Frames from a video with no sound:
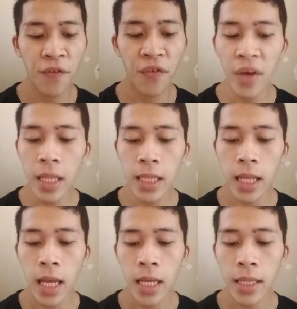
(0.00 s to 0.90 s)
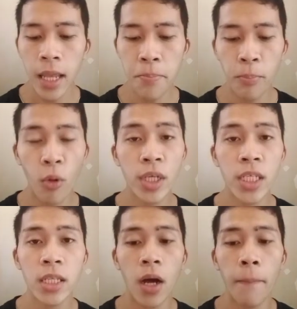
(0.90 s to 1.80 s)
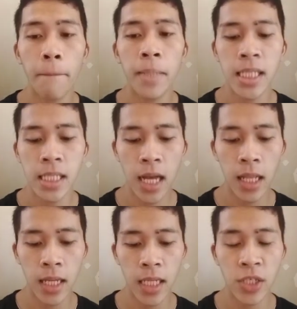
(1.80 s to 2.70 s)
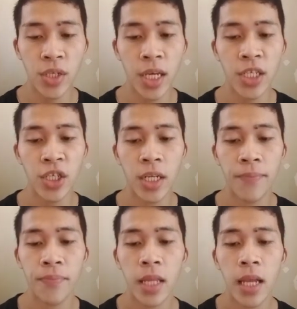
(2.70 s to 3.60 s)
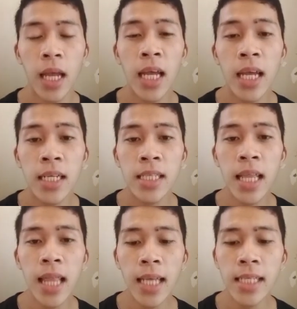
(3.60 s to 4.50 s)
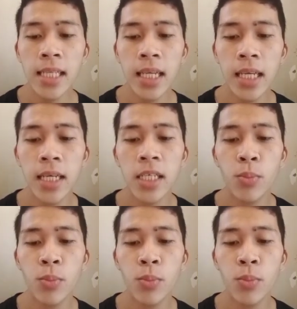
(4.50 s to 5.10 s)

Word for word: felt the importance of physical education. The lastly is